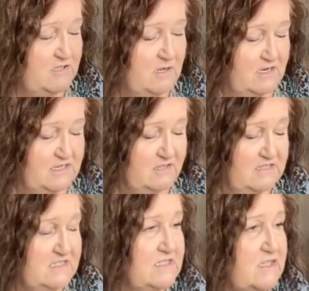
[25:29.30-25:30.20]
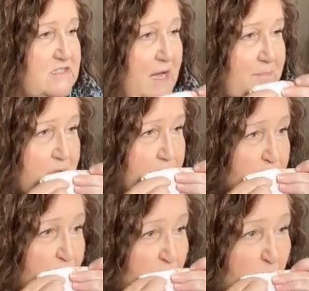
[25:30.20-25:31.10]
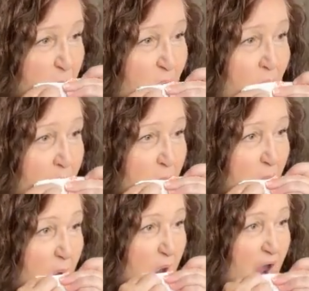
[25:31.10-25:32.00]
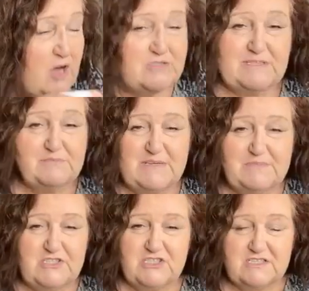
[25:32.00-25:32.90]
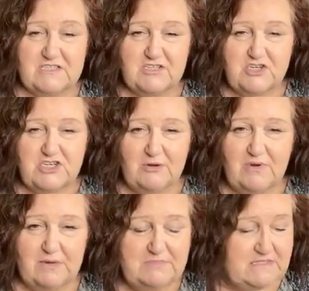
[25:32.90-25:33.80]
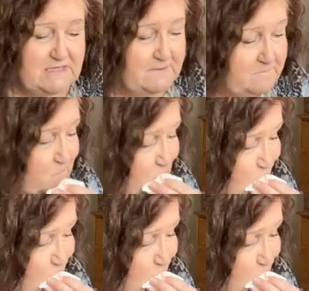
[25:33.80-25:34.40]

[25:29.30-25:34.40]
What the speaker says: So I know these things happen. Or sometimes it just doesn't show up, does it?